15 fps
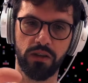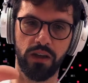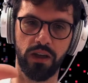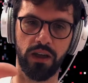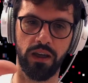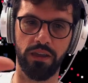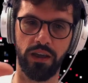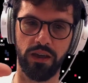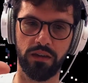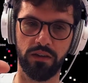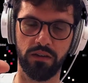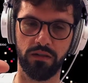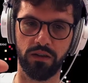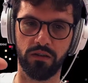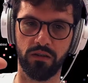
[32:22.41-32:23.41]
And then
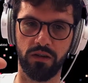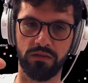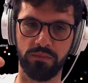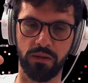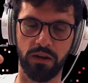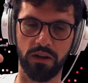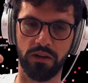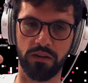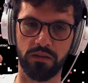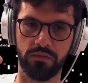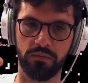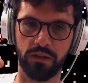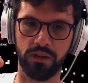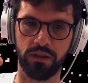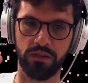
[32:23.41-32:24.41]
the cross product
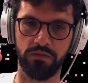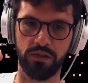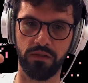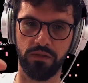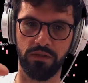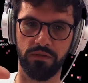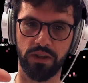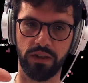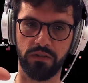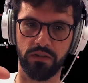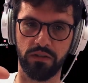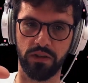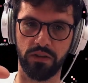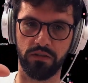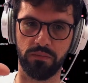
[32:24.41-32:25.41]
will give you the vector
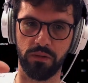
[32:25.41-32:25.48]
that is